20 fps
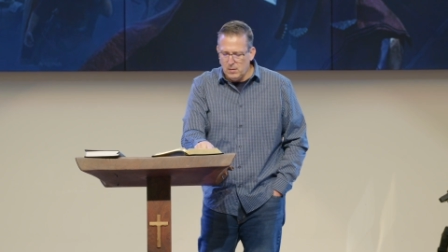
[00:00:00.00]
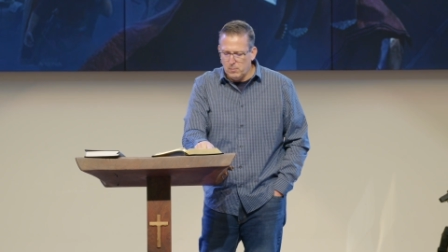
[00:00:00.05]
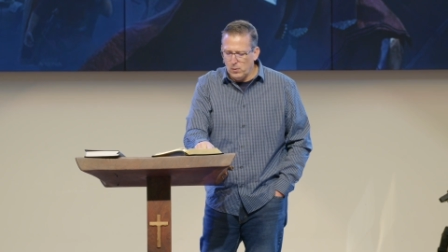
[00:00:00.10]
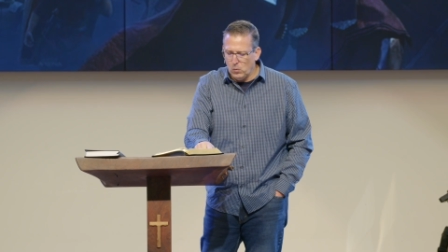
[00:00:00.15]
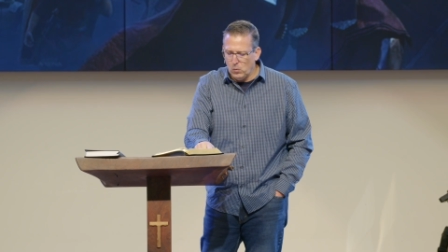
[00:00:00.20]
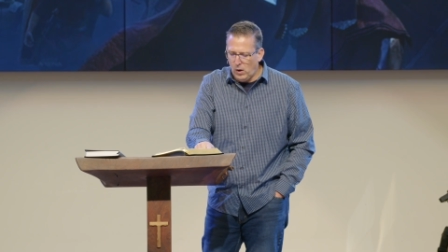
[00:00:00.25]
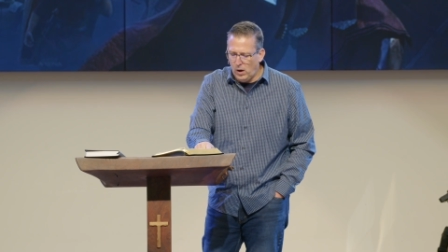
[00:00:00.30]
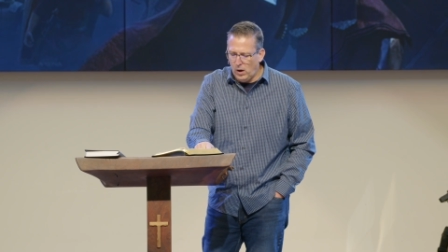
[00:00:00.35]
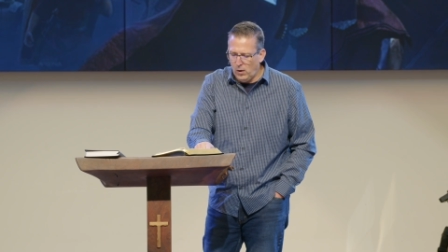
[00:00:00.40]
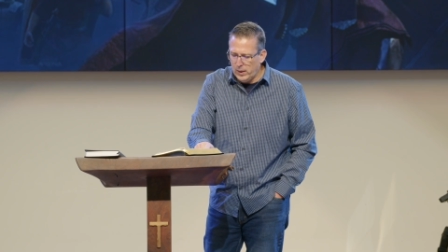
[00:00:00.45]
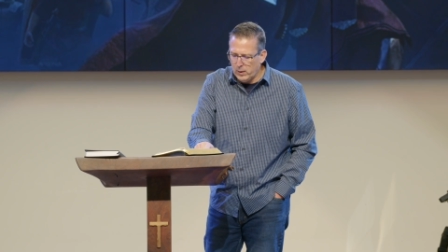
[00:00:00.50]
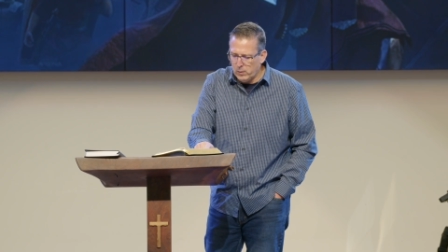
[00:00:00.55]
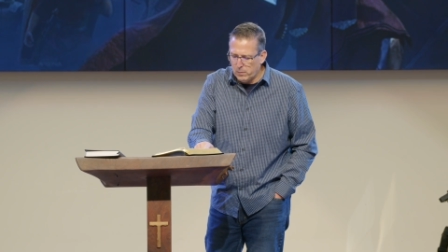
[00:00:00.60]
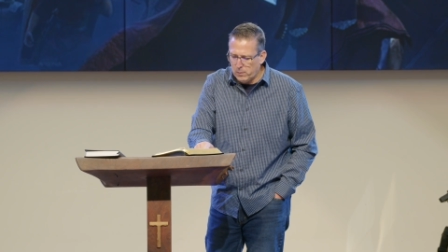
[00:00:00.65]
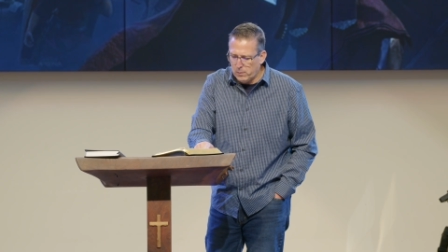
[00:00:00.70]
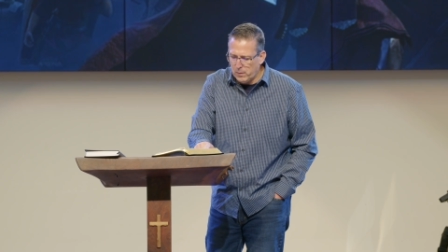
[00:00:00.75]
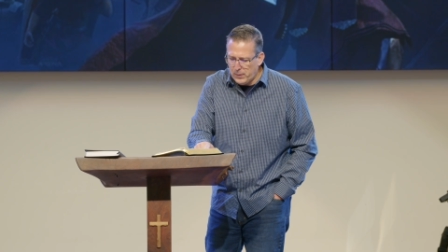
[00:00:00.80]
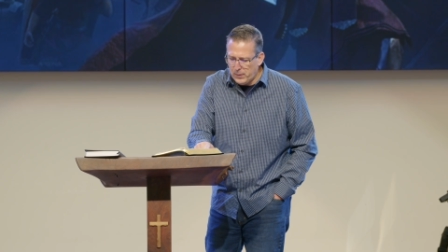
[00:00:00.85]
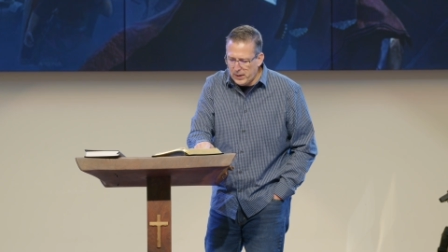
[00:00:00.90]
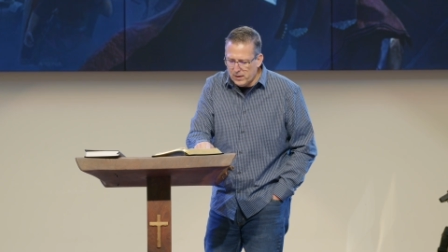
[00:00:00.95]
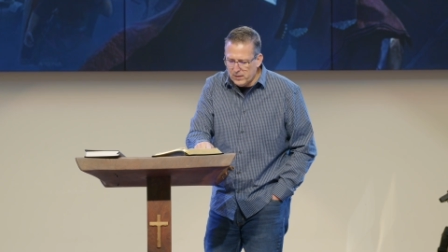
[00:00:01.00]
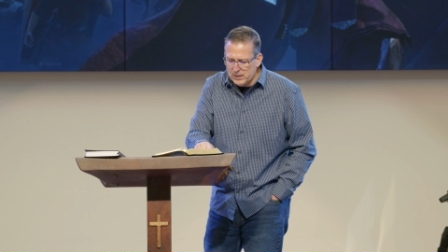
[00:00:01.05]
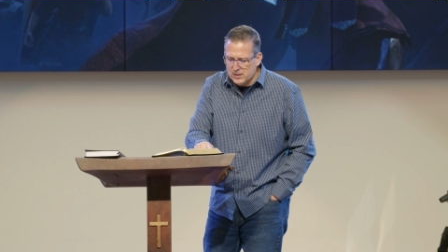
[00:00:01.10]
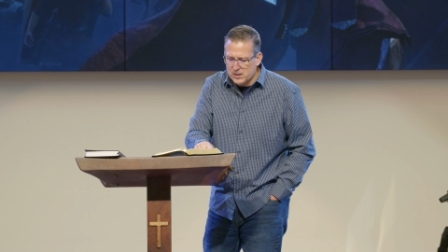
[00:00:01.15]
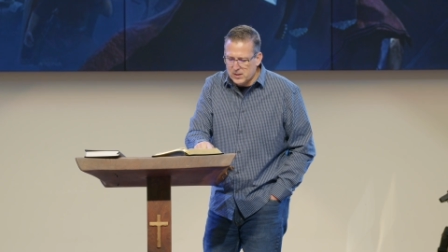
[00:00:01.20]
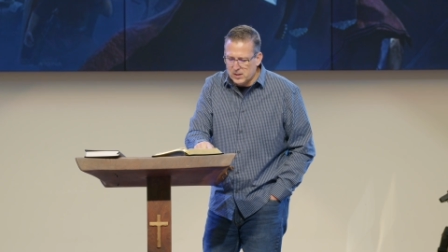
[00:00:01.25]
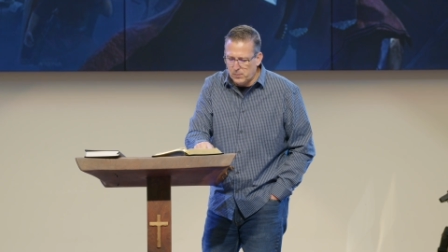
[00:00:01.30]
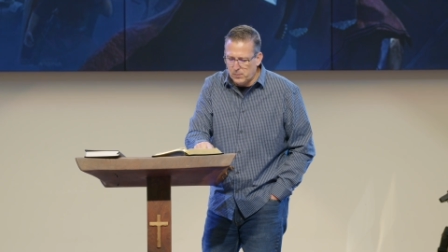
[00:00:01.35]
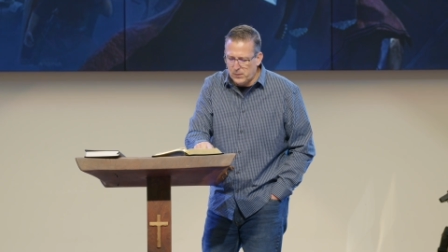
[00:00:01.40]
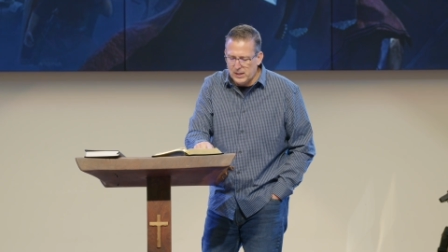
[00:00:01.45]
but while they were preparing
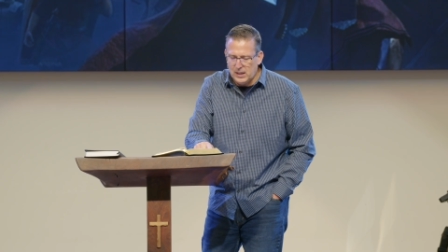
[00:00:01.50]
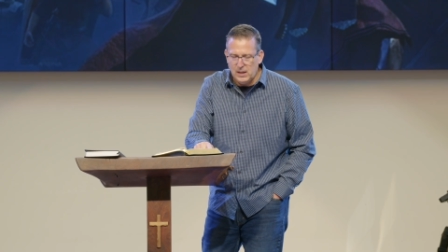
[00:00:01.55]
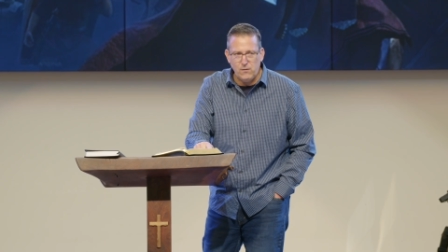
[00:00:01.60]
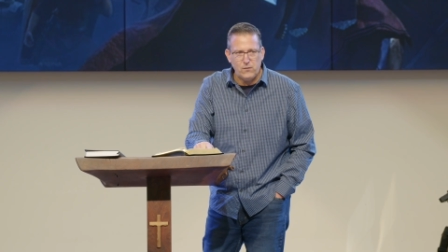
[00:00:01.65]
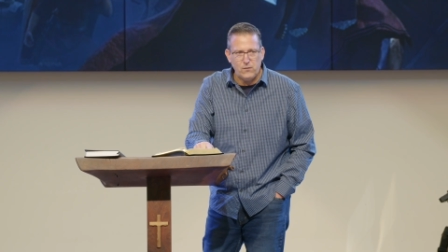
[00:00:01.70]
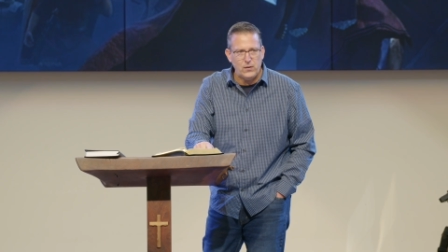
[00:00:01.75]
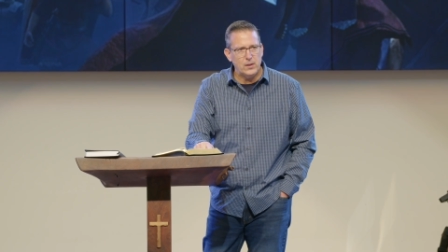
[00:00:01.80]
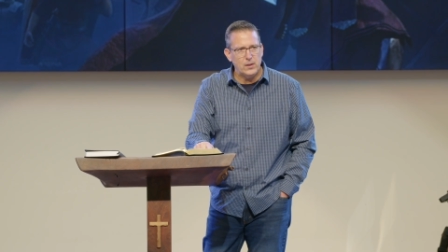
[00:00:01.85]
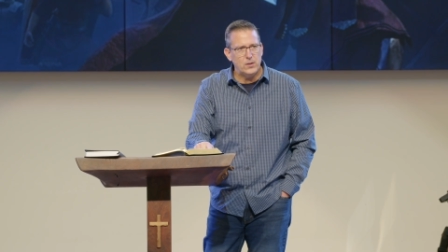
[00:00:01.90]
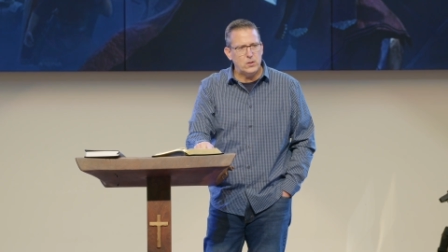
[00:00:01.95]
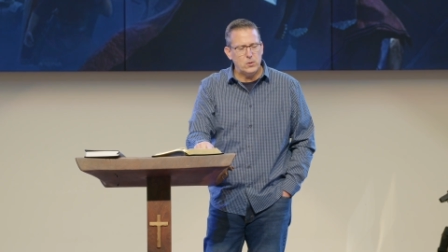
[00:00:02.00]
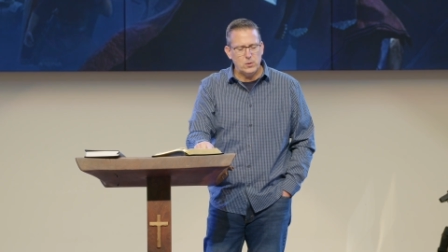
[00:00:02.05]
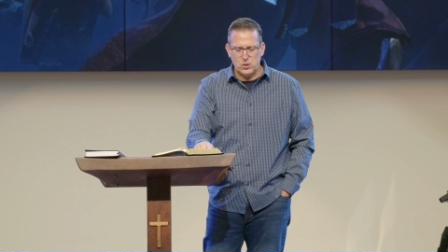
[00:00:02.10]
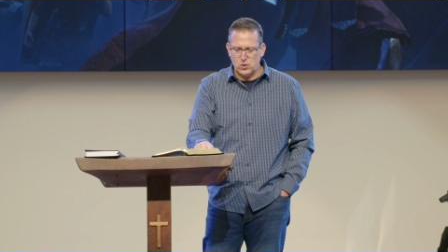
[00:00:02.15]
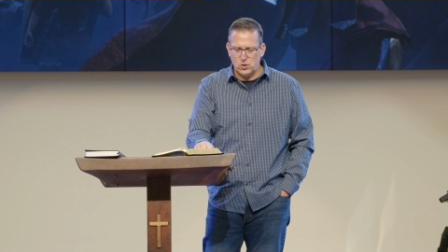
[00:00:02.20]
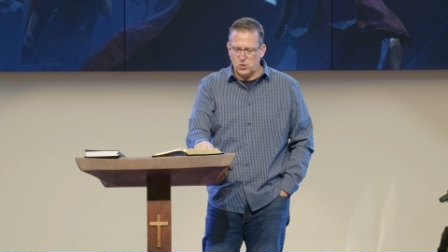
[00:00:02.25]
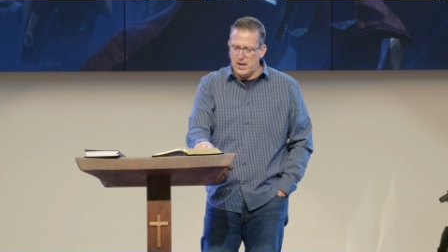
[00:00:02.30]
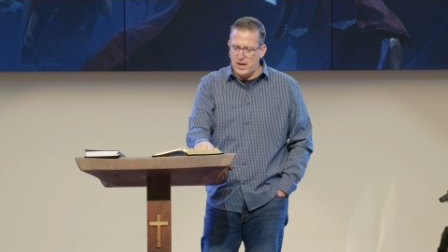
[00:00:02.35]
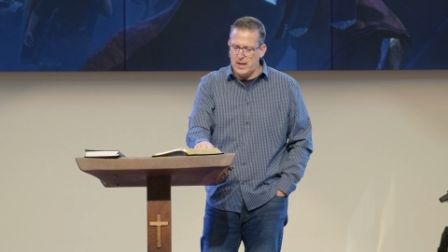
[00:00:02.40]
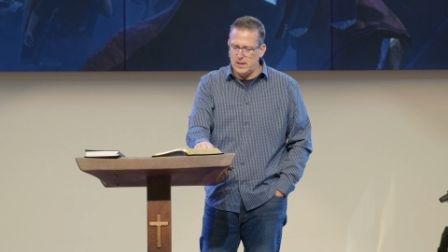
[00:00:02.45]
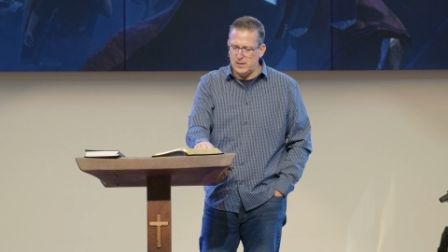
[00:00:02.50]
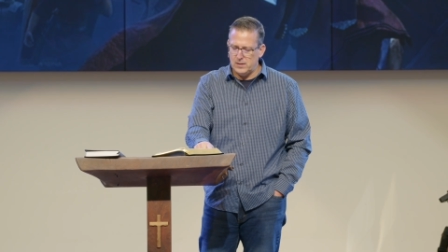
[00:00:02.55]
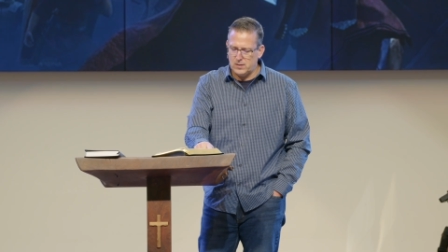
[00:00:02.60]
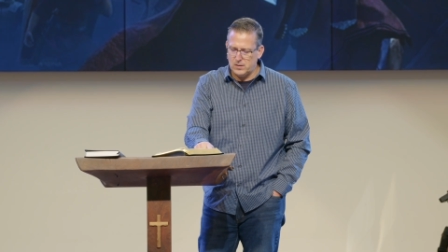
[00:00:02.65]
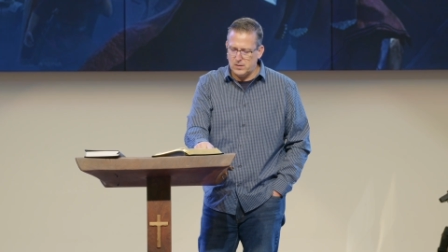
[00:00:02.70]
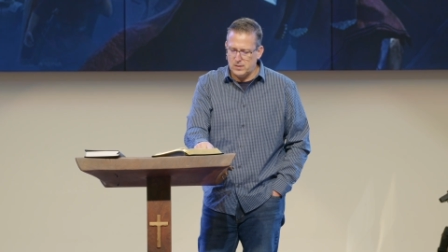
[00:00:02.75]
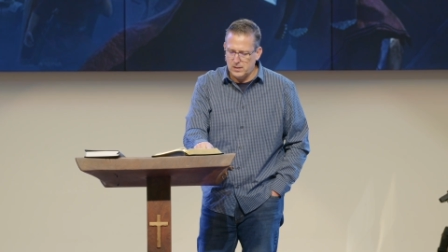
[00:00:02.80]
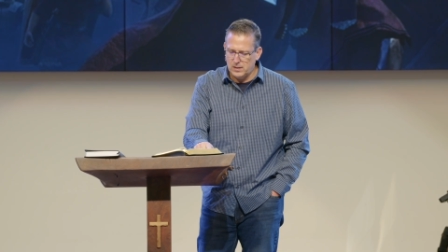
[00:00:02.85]
something, he fell into a trance.